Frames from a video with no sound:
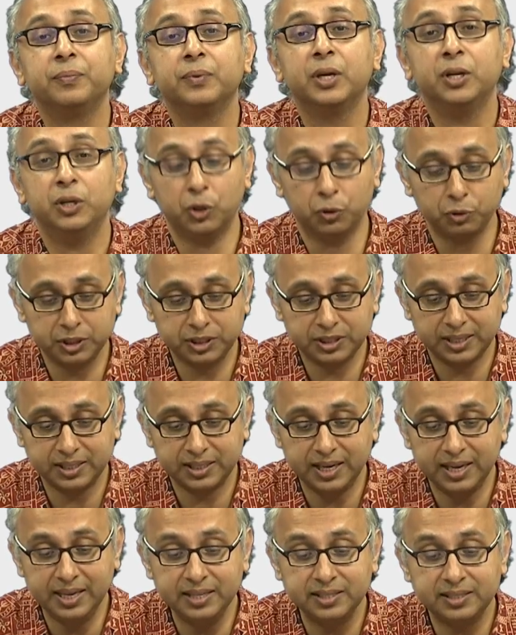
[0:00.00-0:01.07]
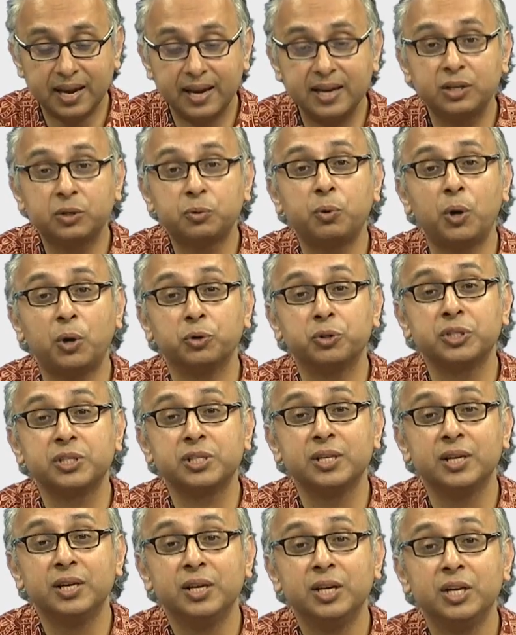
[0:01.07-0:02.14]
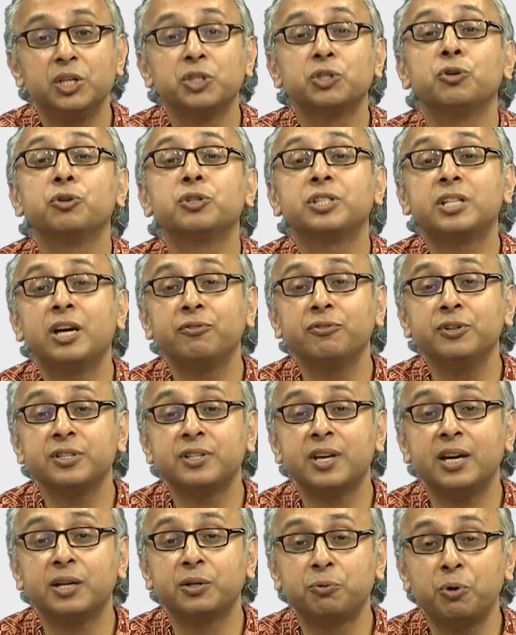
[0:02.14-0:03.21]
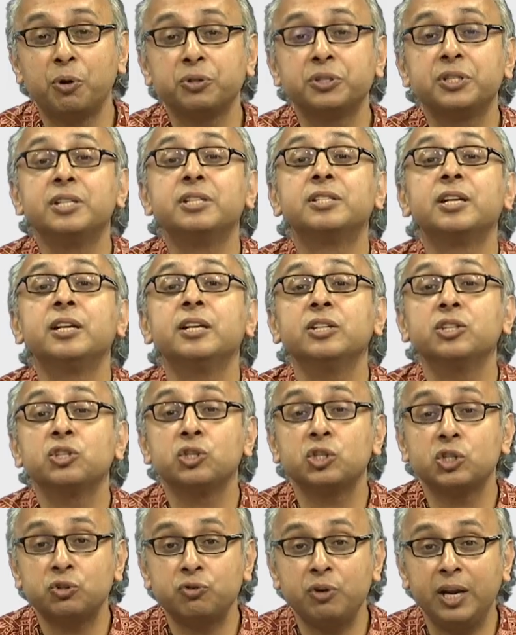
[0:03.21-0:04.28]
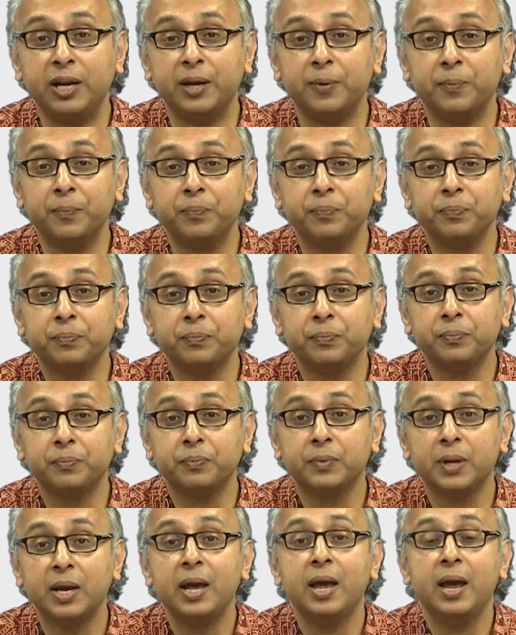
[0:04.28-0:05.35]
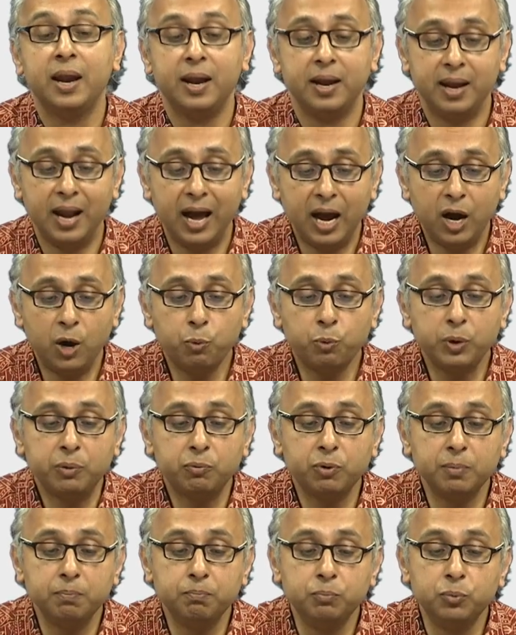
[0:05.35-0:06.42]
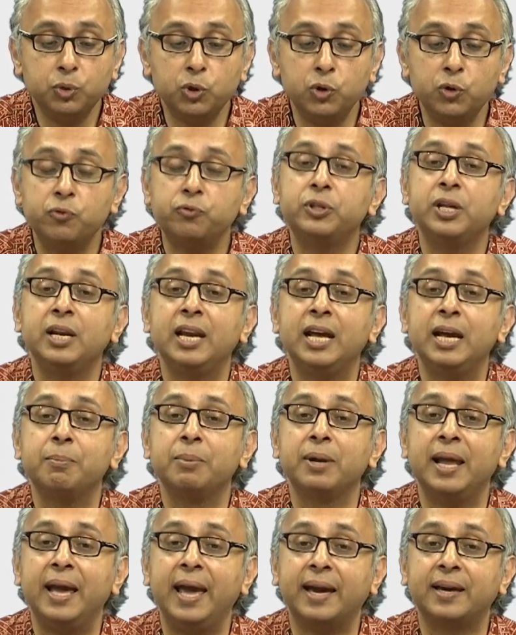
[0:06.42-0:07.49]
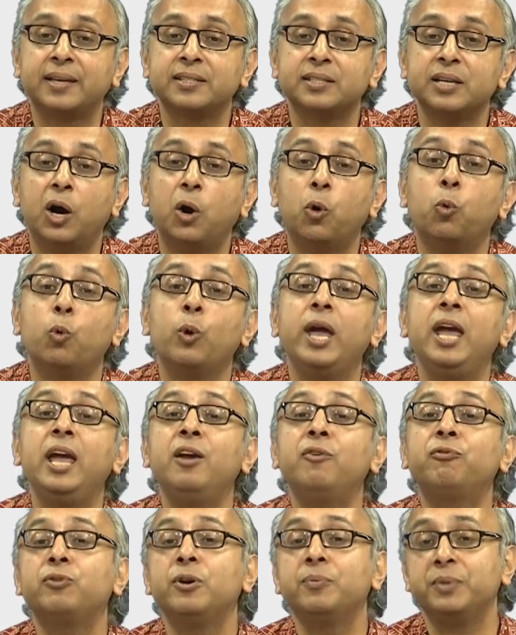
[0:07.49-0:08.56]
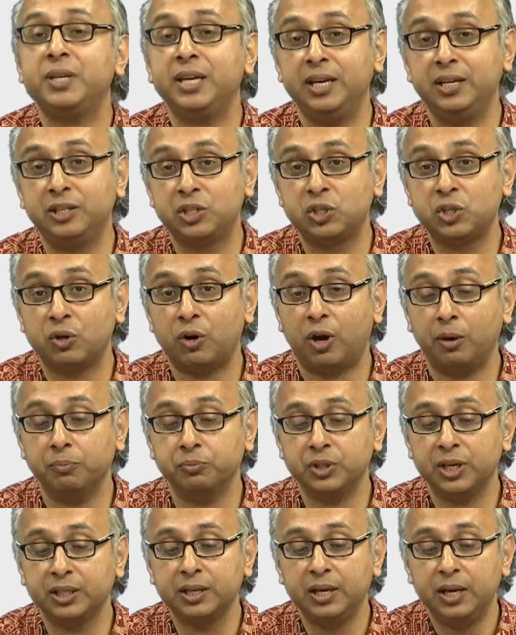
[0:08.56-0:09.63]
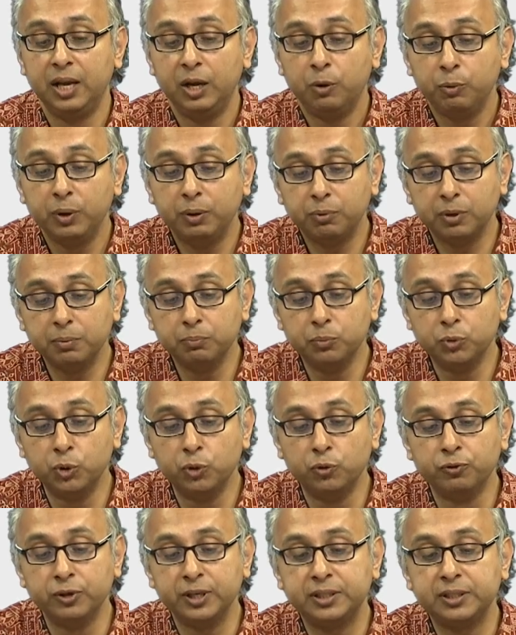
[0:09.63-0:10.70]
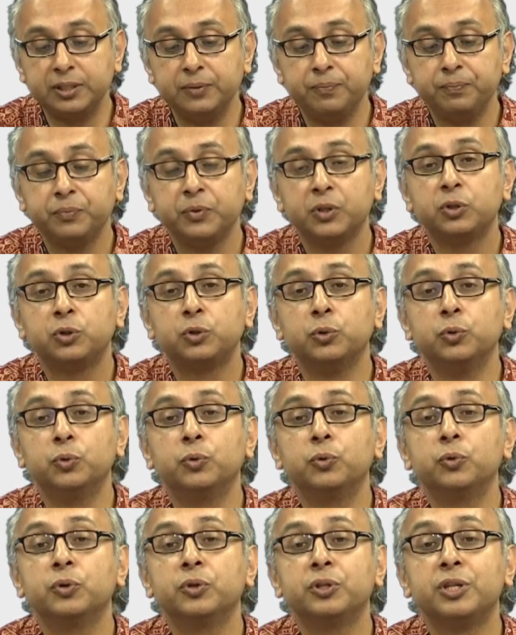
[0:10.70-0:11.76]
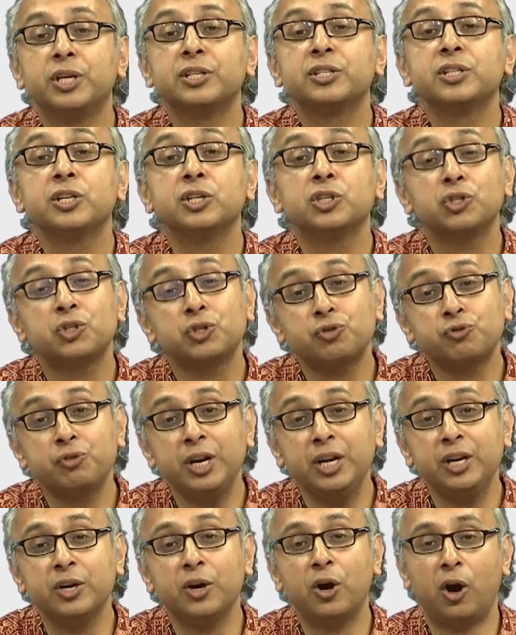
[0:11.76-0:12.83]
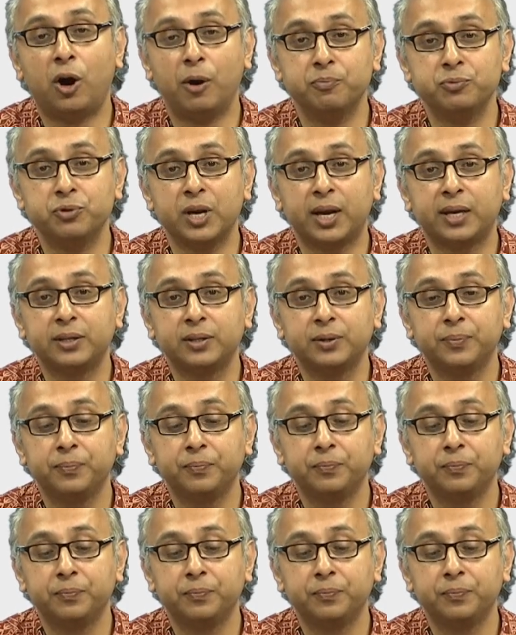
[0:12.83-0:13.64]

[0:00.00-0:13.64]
Notice that's inside quotes. So stuff inside quotes is a string. Now we would move the label x away from the integer object. We would move it to this string object